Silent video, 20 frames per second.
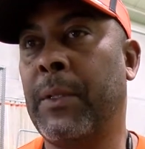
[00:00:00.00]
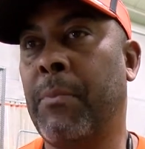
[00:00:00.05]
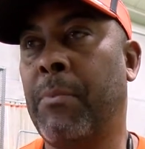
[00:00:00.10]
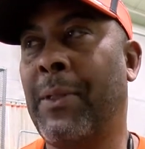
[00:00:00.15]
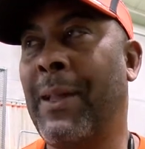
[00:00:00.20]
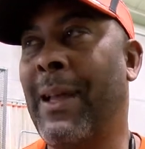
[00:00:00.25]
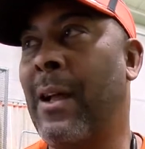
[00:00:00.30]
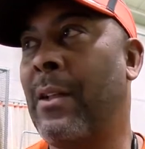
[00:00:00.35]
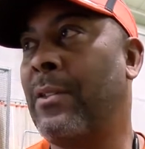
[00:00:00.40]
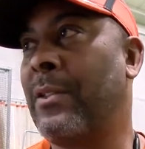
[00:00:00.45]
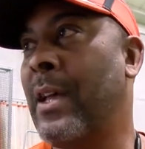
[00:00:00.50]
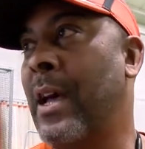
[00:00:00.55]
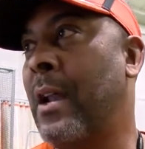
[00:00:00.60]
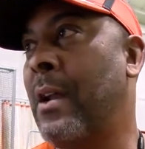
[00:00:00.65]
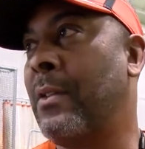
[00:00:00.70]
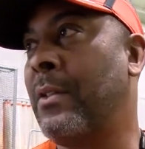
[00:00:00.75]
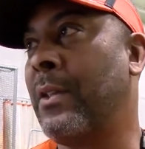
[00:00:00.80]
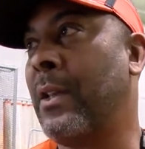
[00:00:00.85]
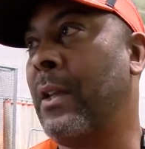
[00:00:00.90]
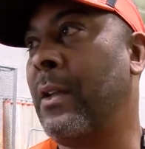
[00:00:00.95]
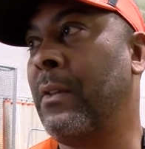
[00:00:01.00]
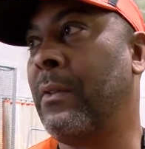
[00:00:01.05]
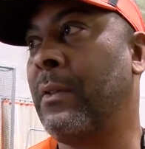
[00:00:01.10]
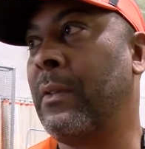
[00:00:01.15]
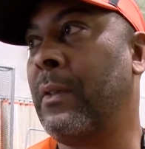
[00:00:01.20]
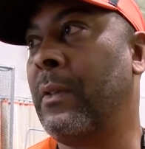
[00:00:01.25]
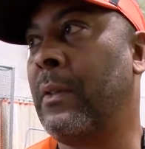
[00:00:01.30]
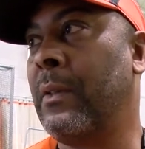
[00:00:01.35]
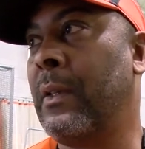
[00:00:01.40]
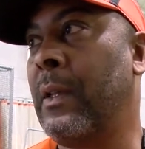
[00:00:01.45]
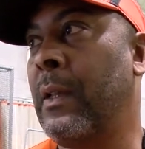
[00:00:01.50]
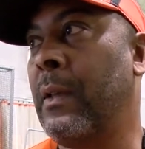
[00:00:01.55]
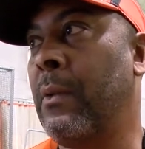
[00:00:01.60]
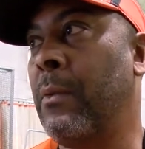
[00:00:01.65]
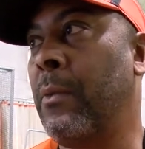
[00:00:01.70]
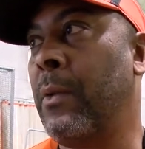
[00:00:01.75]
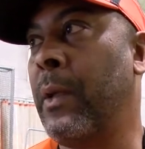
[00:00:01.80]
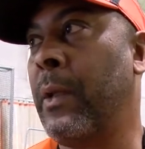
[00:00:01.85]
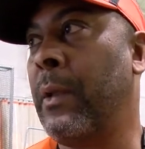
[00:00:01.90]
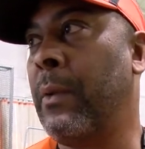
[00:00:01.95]
play outside ourselves, and
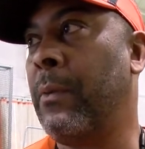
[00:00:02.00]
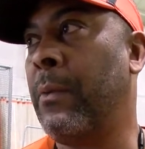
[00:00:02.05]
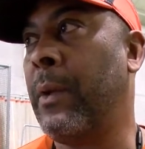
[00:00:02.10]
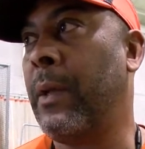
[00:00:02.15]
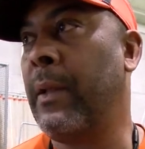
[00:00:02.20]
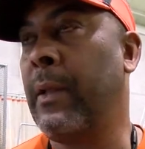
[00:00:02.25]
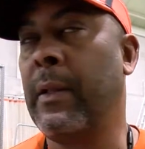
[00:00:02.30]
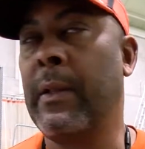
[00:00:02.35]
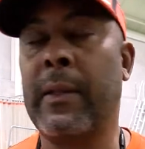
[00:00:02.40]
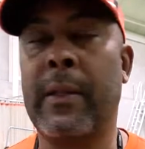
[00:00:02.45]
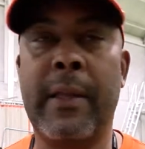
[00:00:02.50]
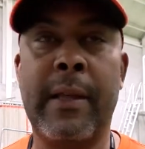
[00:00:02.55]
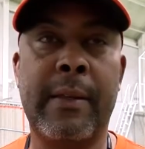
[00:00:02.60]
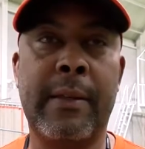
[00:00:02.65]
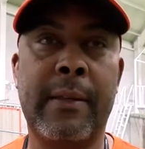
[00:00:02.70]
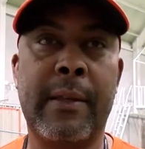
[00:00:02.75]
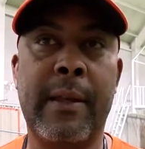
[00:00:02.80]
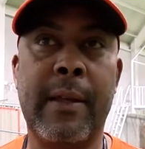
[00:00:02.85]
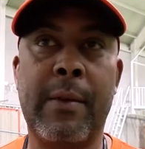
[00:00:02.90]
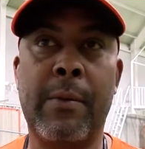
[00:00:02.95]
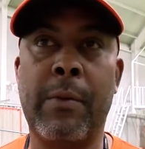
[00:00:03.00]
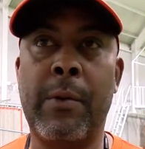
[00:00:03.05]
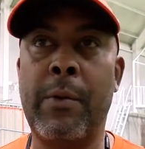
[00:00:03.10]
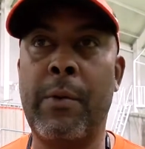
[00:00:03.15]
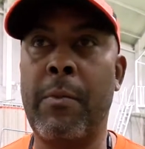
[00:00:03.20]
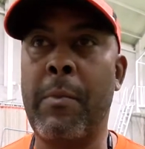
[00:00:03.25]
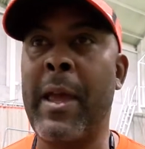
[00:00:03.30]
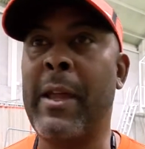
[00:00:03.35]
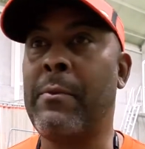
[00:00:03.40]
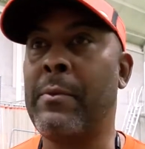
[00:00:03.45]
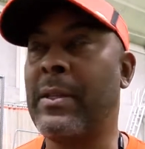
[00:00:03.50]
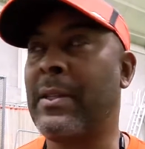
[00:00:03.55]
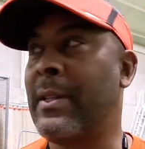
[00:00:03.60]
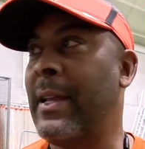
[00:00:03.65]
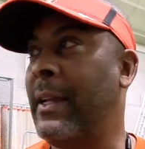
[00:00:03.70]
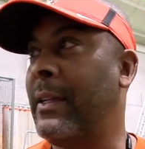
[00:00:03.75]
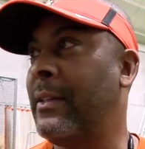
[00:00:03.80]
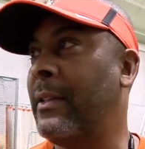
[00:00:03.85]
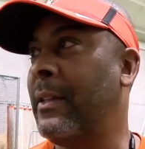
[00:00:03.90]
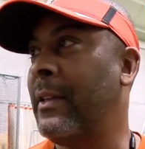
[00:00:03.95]
we would make
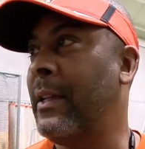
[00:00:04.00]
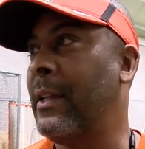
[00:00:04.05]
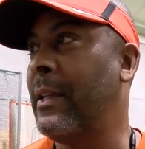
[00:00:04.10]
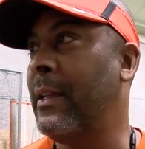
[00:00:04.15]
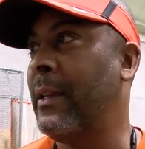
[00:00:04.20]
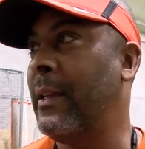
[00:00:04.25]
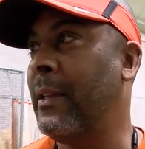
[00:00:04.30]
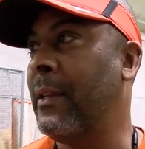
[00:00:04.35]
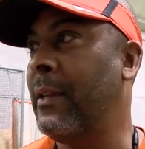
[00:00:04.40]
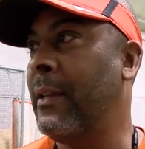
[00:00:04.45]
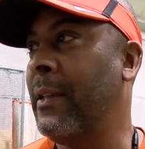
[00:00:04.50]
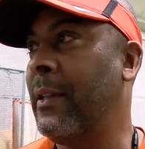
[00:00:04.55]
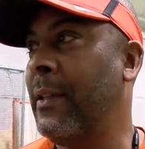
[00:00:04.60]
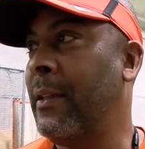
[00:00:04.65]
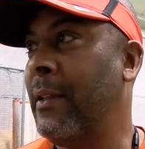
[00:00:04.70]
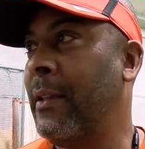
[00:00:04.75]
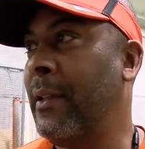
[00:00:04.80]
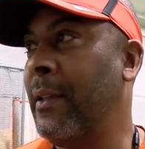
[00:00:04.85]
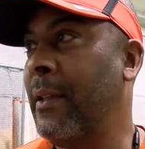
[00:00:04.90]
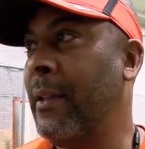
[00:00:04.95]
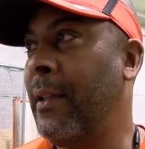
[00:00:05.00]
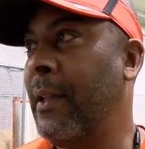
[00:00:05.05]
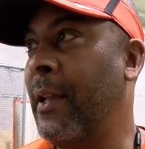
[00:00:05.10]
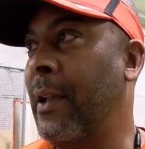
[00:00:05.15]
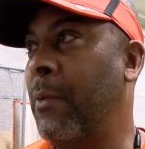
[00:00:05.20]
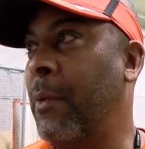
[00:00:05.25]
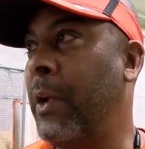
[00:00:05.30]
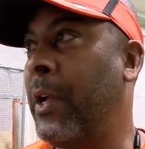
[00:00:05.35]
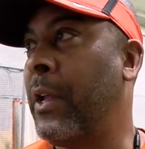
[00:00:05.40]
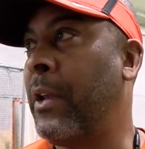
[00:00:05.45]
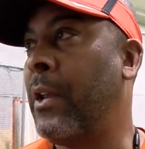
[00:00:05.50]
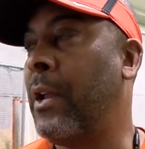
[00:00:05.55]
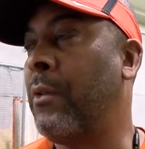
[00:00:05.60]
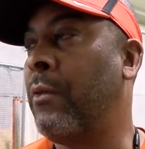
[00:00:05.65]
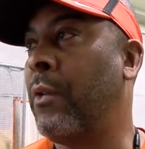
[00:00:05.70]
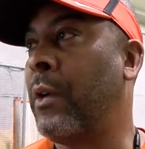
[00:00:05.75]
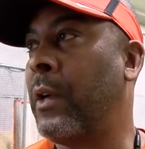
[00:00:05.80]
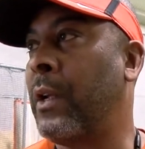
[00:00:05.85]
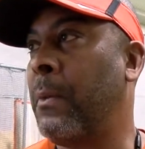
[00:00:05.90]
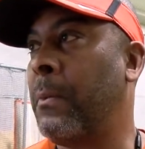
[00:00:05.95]
mistakes and we couldn't
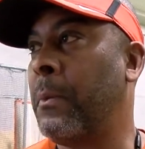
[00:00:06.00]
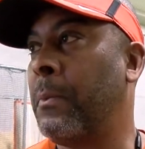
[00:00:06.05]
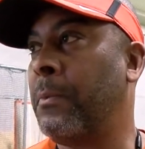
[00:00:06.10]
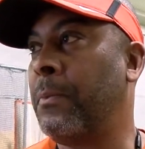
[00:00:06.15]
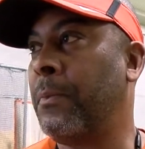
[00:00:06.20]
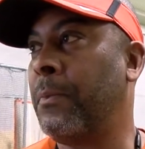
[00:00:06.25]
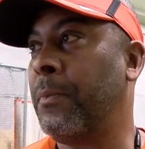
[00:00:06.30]
overcome them.